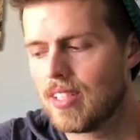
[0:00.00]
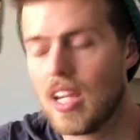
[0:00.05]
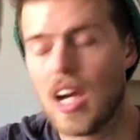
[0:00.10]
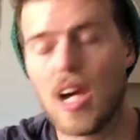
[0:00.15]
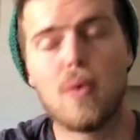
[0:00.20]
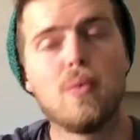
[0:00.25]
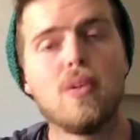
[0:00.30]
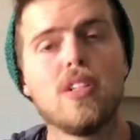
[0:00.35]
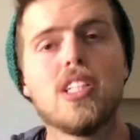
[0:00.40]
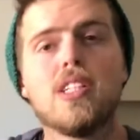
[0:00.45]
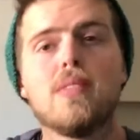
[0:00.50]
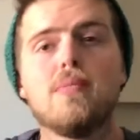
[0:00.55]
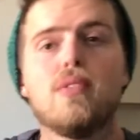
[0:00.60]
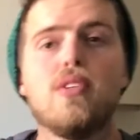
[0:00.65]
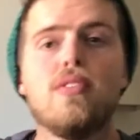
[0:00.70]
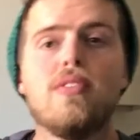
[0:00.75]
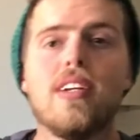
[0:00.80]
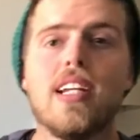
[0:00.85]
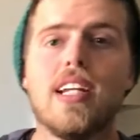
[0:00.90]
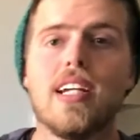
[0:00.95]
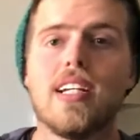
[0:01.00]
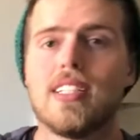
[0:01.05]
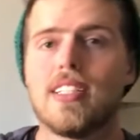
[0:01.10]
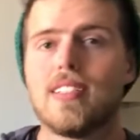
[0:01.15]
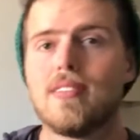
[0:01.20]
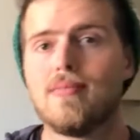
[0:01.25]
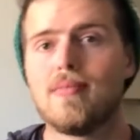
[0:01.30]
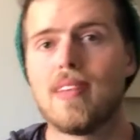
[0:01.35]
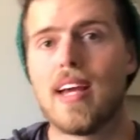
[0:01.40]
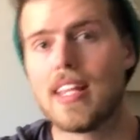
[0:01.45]
God wants to move in
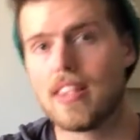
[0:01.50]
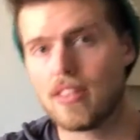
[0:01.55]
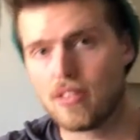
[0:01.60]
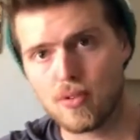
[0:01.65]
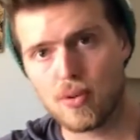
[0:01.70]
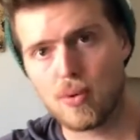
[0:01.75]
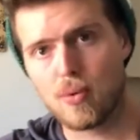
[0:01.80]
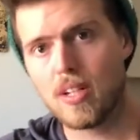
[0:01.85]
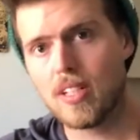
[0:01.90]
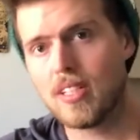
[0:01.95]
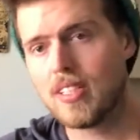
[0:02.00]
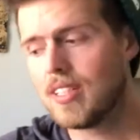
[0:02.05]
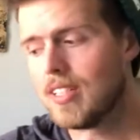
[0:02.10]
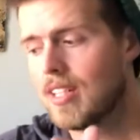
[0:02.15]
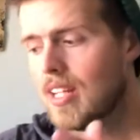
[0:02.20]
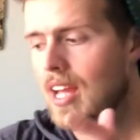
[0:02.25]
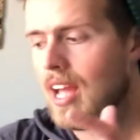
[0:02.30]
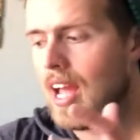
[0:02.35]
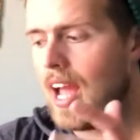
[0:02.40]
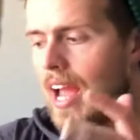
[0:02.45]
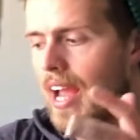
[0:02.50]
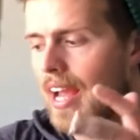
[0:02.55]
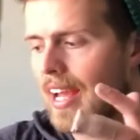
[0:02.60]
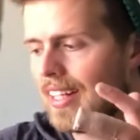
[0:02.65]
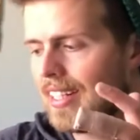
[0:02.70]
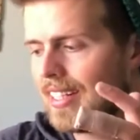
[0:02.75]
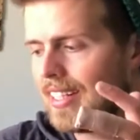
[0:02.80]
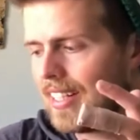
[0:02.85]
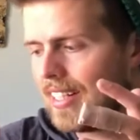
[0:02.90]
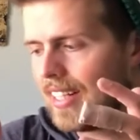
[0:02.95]
us and through us.
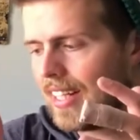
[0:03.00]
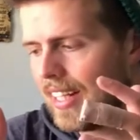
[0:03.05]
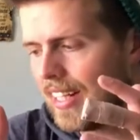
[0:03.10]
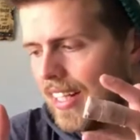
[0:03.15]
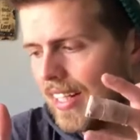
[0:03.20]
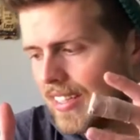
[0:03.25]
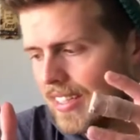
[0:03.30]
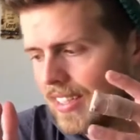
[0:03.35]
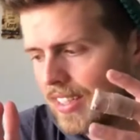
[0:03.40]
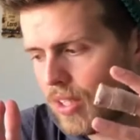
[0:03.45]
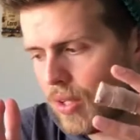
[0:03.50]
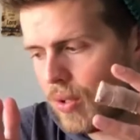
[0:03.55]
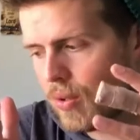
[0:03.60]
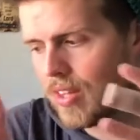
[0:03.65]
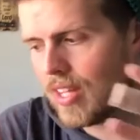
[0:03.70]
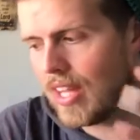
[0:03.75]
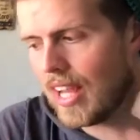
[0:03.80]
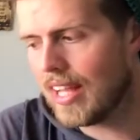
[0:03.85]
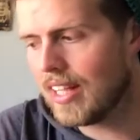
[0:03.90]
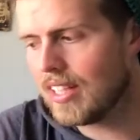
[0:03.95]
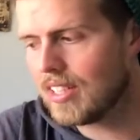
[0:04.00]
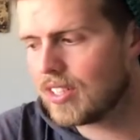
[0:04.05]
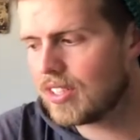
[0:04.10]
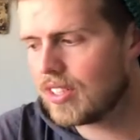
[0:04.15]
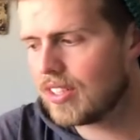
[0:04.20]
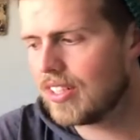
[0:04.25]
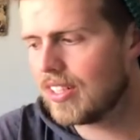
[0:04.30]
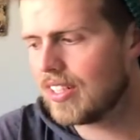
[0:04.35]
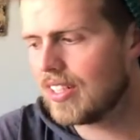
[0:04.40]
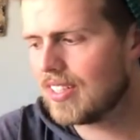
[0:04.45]
And so the
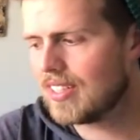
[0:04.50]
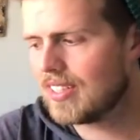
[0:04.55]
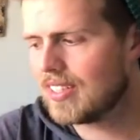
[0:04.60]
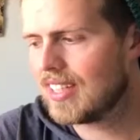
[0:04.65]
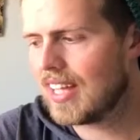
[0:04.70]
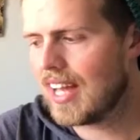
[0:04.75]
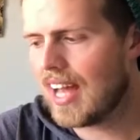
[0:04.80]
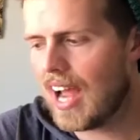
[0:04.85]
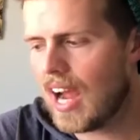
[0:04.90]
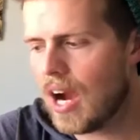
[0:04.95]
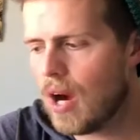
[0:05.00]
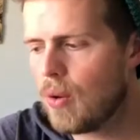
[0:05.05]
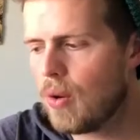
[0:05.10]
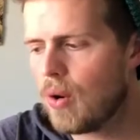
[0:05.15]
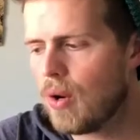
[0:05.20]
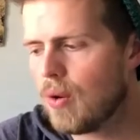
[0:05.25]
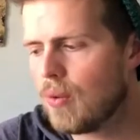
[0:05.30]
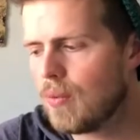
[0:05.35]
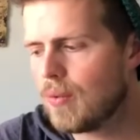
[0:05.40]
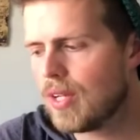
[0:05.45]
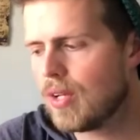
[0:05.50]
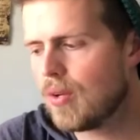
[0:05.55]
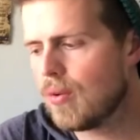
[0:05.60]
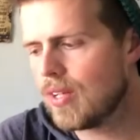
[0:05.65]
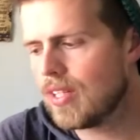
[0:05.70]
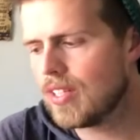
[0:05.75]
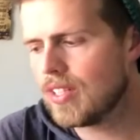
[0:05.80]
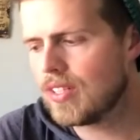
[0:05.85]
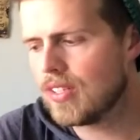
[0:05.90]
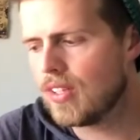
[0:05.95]
answer to how are we
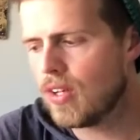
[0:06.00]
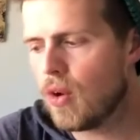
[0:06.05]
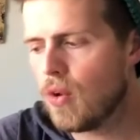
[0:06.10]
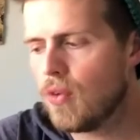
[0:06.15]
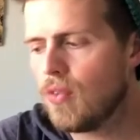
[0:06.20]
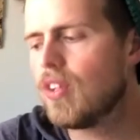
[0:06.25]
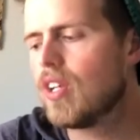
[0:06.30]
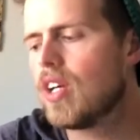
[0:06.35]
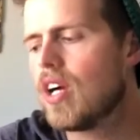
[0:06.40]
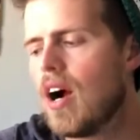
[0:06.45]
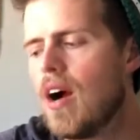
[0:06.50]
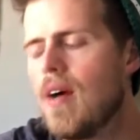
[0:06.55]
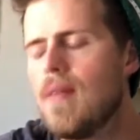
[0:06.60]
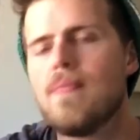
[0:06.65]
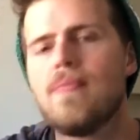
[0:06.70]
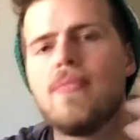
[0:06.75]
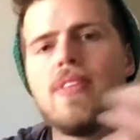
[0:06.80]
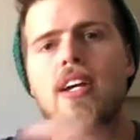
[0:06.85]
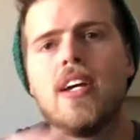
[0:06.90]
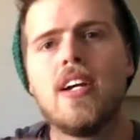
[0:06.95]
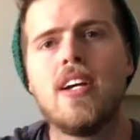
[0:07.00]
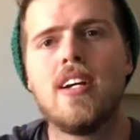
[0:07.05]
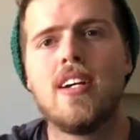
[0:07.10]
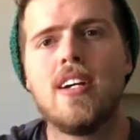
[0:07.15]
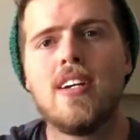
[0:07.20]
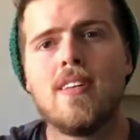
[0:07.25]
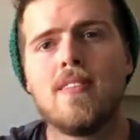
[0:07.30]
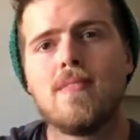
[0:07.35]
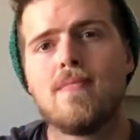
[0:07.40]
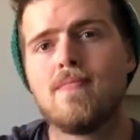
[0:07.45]
going to overcome
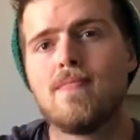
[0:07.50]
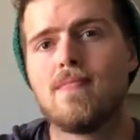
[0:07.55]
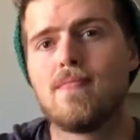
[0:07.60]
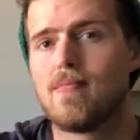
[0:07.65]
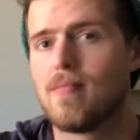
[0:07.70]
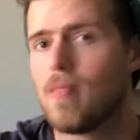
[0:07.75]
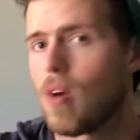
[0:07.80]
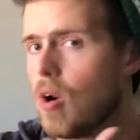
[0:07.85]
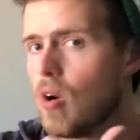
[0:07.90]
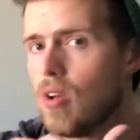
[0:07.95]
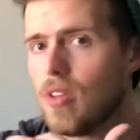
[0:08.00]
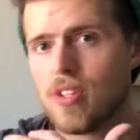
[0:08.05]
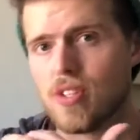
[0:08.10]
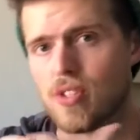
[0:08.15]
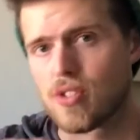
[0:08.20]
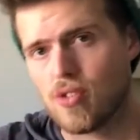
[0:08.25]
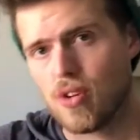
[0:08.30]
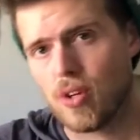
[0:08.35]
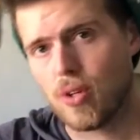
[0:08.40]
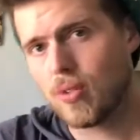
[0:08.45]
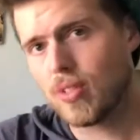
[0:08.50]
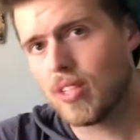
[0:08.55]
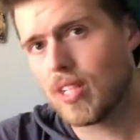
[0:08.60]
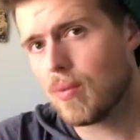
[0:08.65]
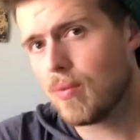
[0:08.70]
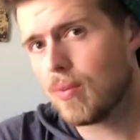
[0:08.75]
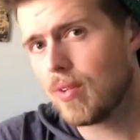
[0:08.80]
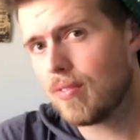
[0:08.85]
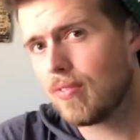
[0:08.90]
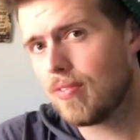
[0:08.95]
all the struggles
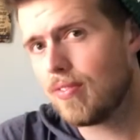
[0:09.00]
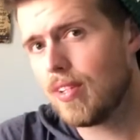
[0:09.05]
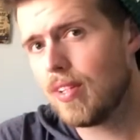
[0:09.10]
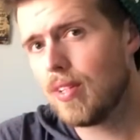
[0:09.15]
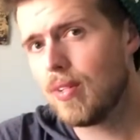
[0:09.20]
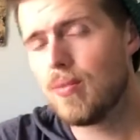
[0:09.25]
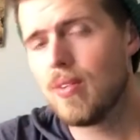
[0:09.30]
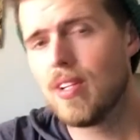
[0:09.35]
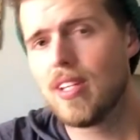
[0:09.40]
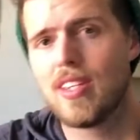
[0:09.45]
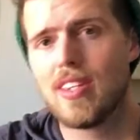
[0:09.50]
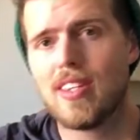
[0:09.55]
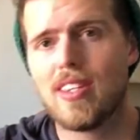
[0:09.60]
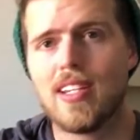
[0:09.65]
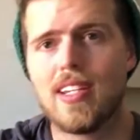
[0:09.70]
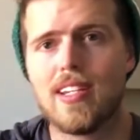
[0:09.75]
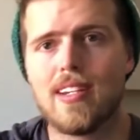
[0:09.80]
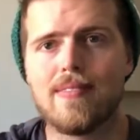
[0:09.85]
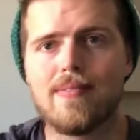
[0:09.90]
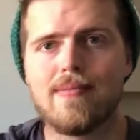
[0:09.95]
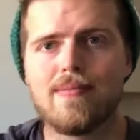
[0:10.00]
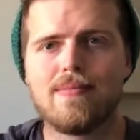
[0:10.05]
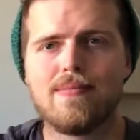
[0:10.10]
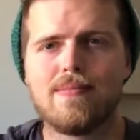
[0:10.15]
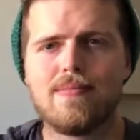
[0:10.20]
that we're feeling with, the